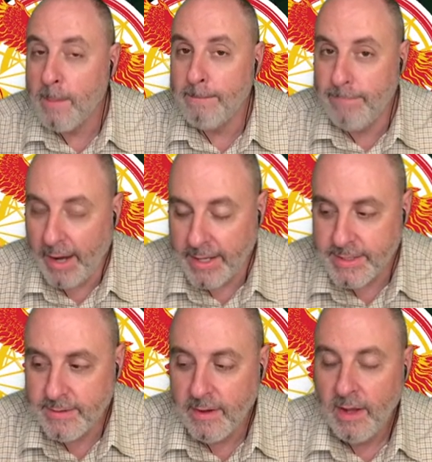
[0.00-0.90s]

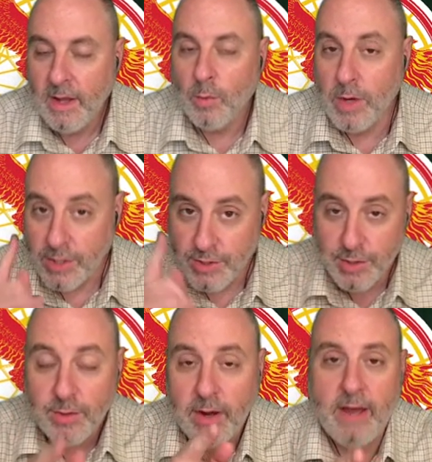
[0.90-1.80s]
But we
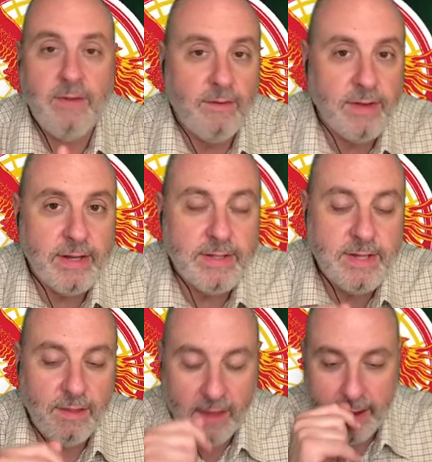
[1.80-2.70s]
do have evidence
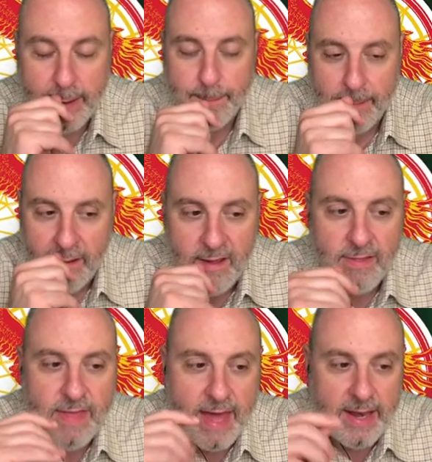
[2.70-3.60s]
to think
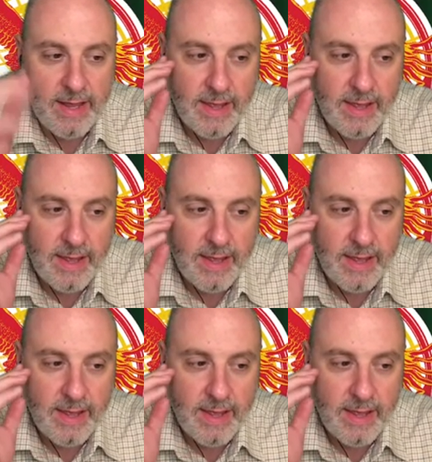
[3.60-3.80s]
that